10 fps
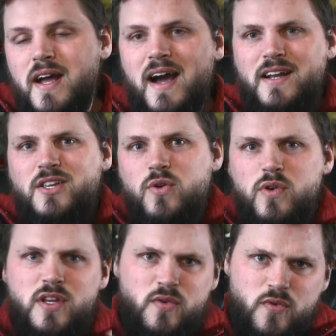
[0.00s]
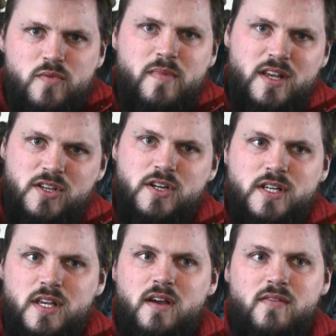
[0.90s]
At its core, it's a group messaging
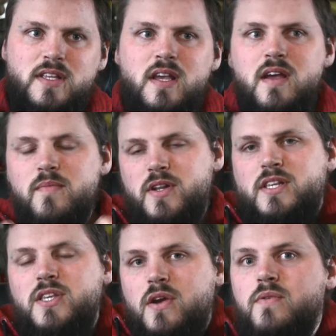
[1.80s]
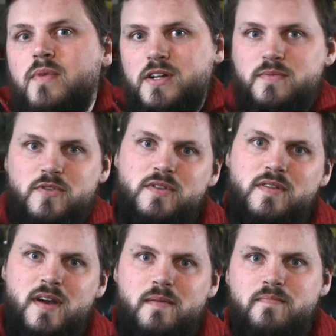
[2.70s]
service, but it's so much more than
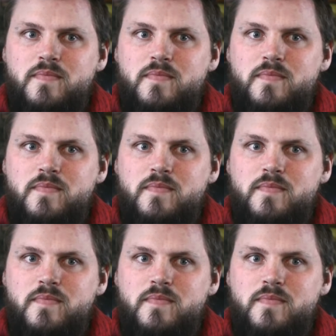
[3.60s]
that.